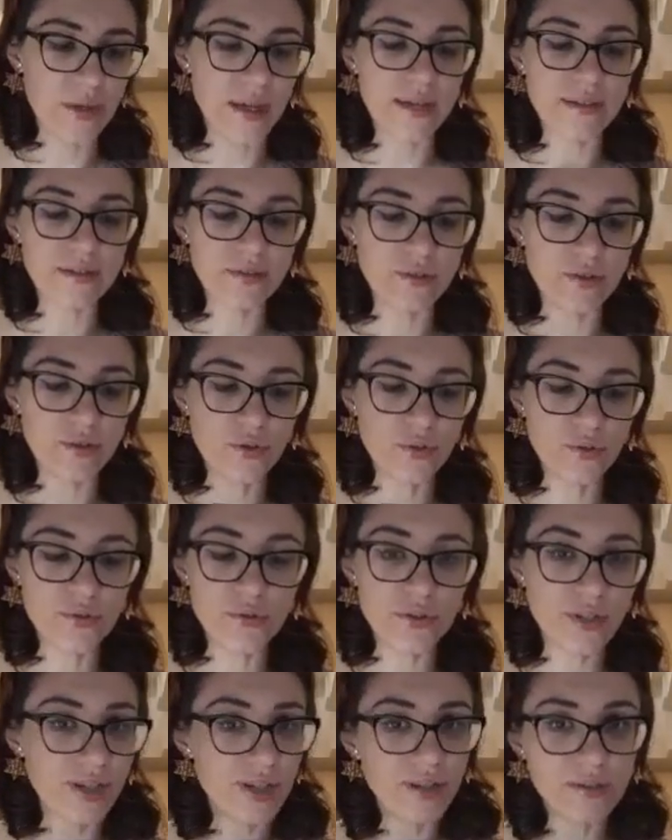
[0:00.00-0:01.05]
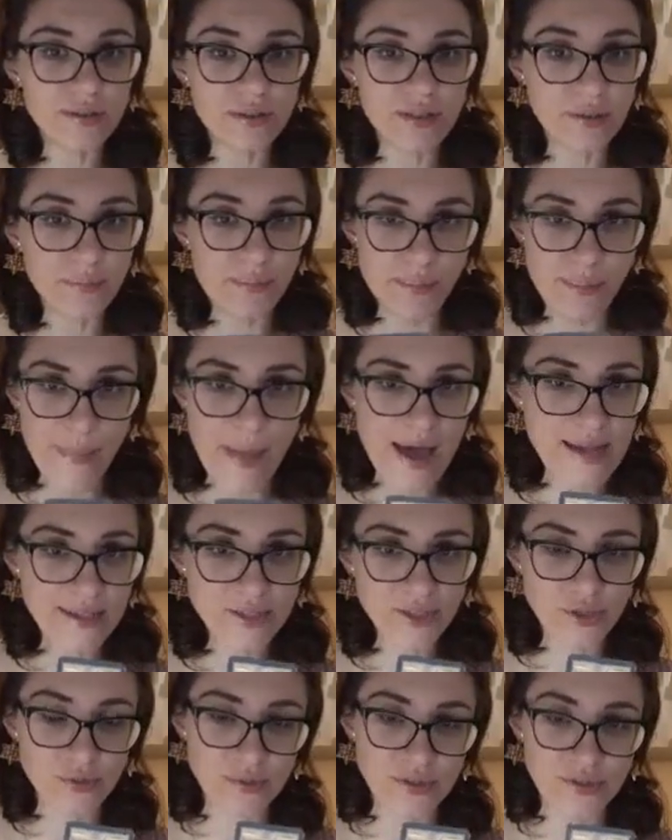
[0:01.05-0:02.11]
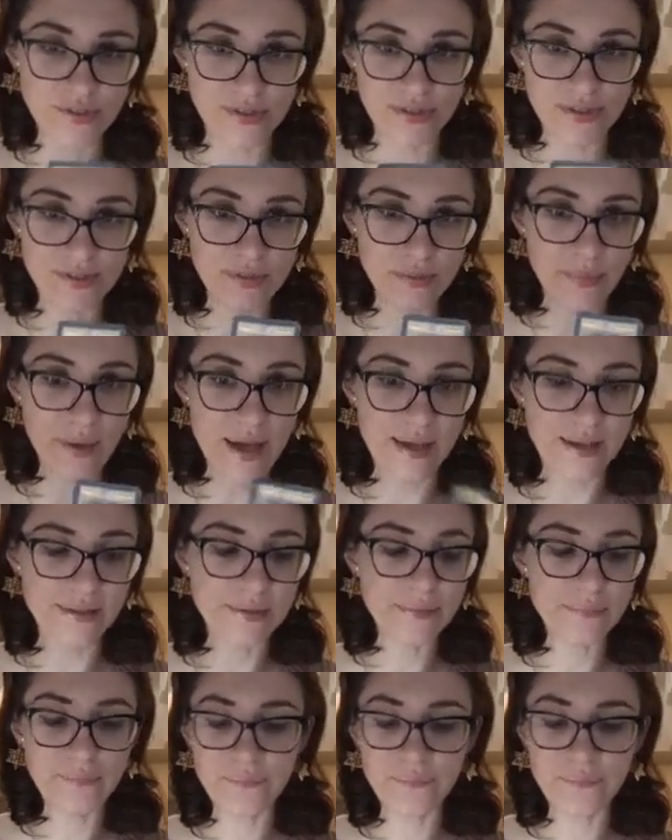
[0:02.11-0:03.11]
and you're not a match with this man.